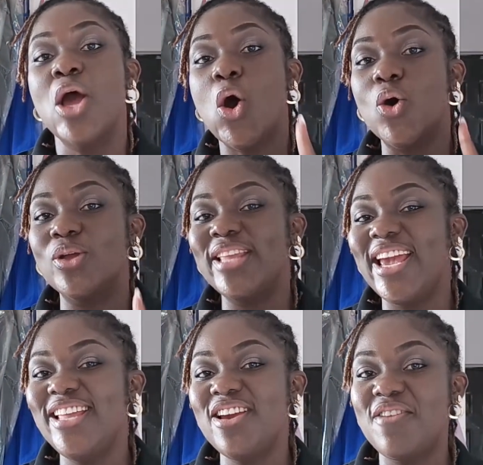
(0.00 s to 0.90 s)
on
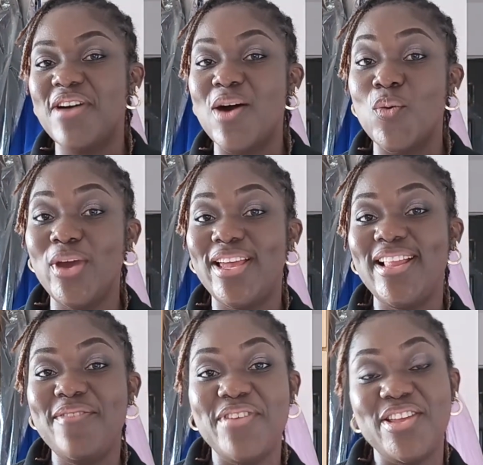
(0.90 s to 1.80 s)
any of our weekly
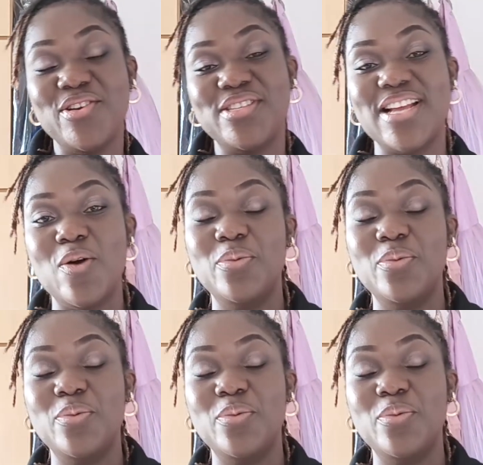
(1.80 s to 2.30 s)
videos that I'll be